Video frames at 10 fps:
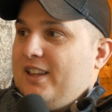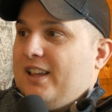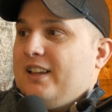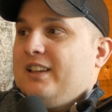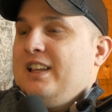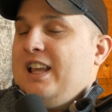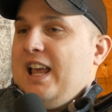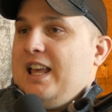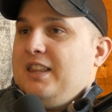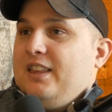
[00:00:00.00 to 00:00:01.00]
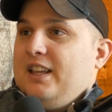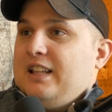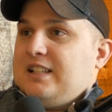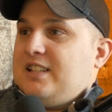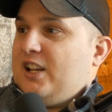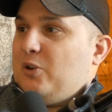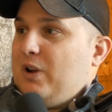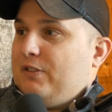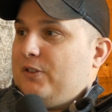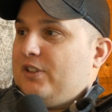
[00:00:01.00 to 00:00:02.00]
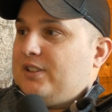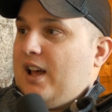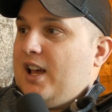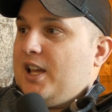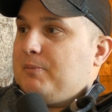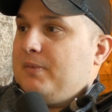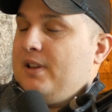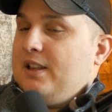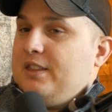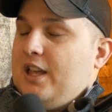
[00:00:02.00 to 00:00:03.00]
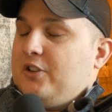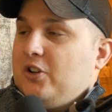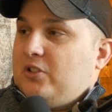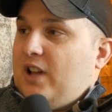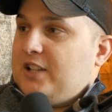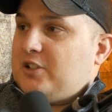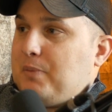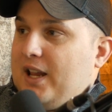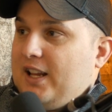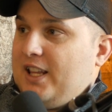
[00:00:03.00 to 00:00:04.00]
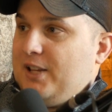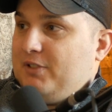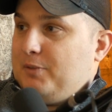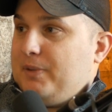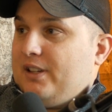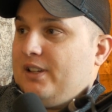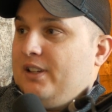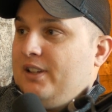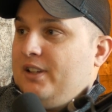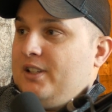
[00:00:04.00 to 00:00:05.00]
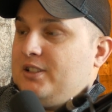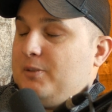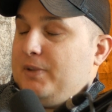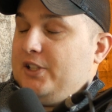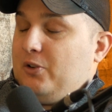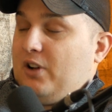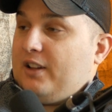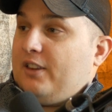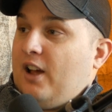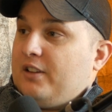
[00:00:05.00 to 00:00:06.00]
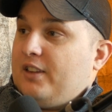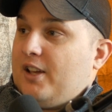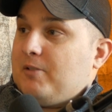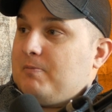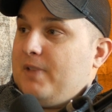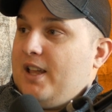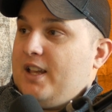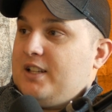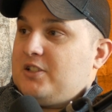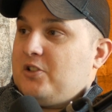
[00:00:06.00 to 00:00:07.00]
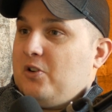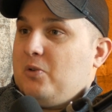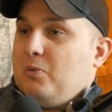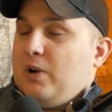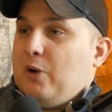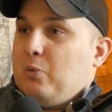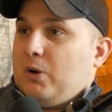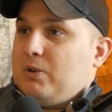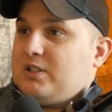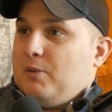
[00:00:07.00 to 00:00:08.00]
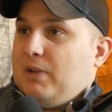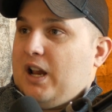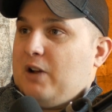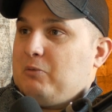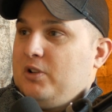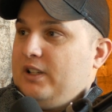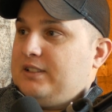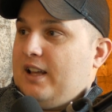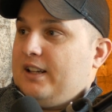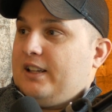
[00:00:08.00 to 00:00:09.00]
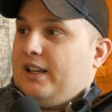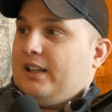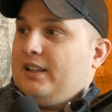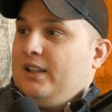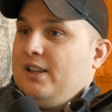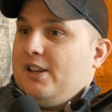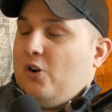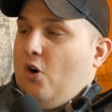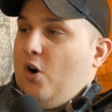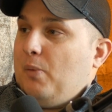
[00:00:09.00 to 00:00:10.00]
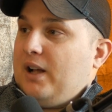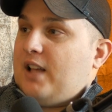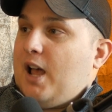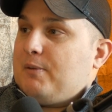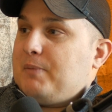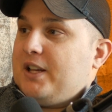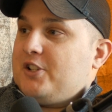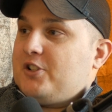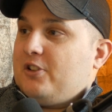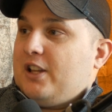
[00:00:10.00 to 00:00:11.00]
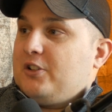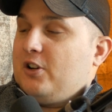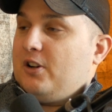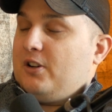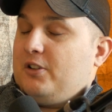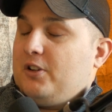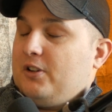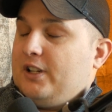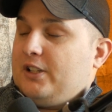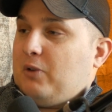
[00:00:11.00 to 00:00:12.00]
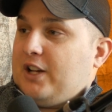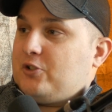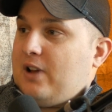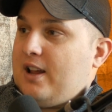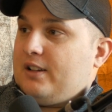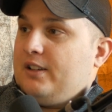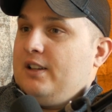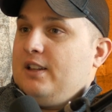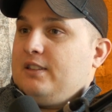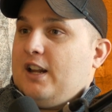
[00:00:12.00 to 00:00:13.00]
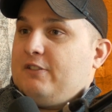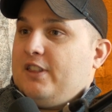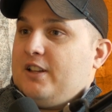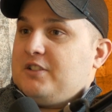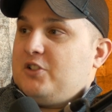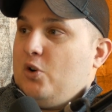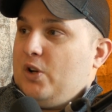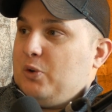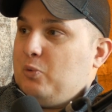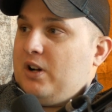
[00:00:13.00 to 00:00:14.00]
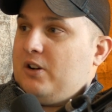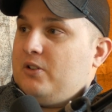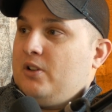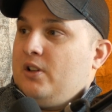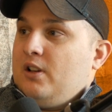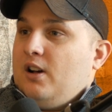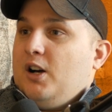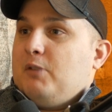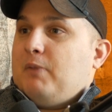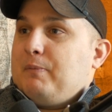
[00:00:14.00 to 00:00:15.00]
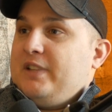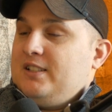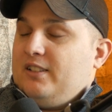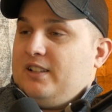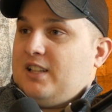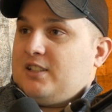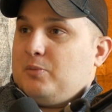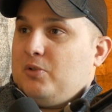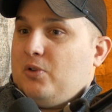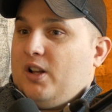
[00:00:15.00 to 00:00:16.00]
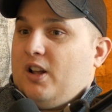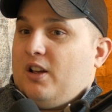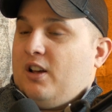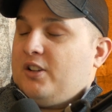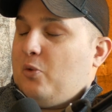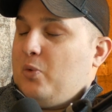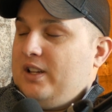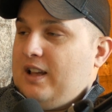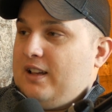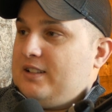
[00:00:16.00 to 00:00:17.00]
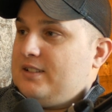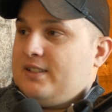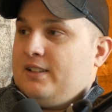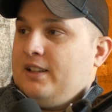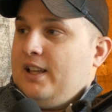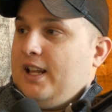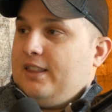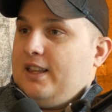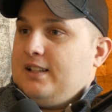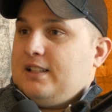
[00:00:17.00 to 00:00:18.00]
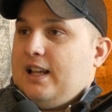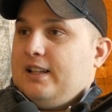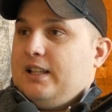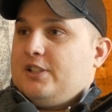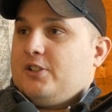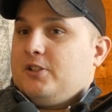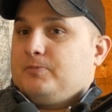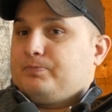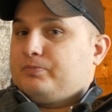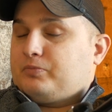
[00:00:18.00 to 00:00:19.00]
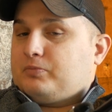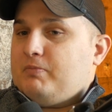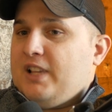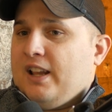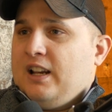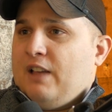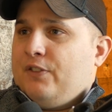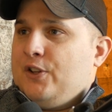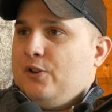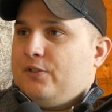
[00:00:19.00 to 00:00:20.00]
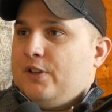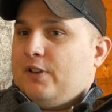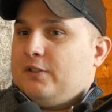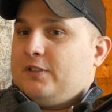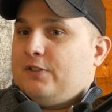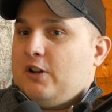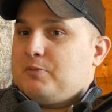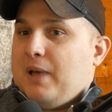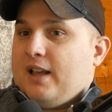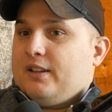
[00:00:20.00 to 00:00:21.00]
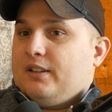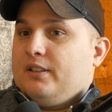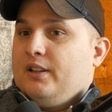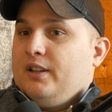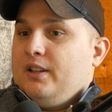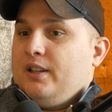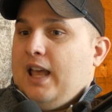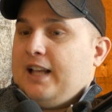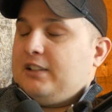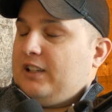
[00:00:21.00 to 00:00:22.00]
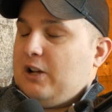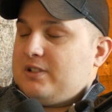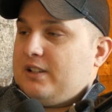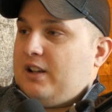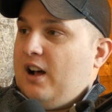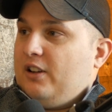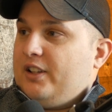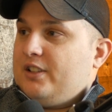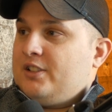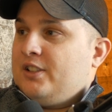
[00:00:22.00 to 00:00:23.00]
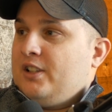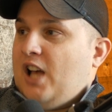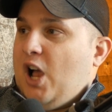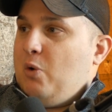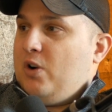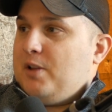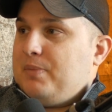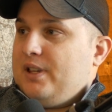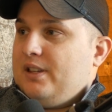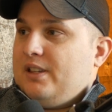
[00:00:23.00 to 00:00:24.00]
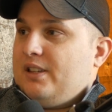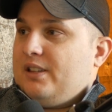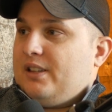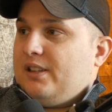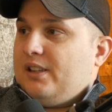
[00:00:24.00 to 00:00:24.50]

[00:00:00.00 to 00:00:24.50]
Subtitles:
thing, and then that's taken away from the time that their clients are paying him to be doing on them. And so when I work with someone, I really dedicate all my time in making sure that they're in the right track, that everything's going well. I'm easily accessible on the weekends and things of that nature. And I feel if I was acting like I was in college, I wouldn't be